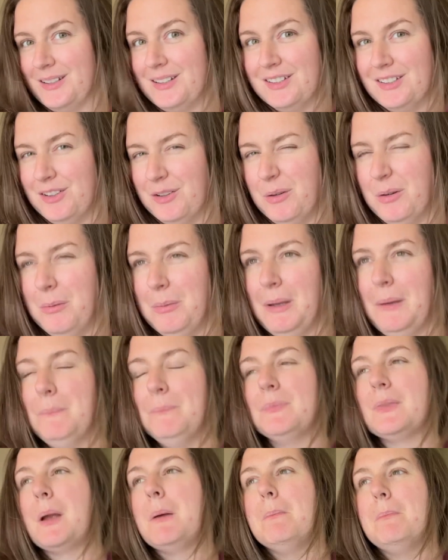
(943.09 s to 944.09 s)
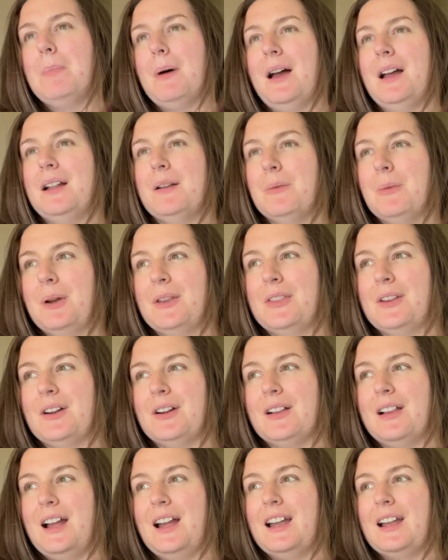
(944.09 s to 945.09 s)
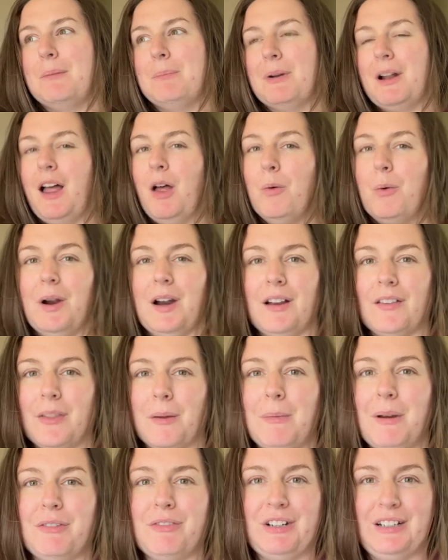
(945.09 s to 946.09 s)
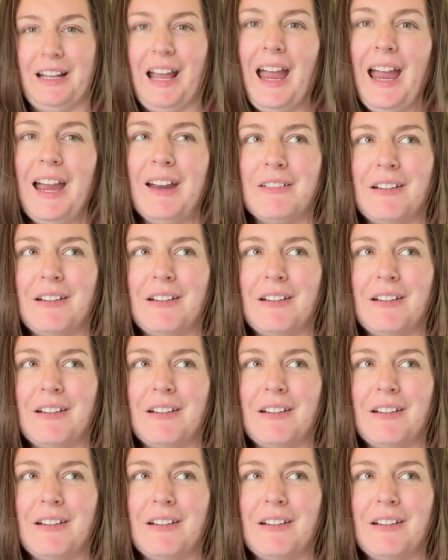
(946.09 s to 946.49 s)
You know what I mean? But when they're like, but I'll wear them every day,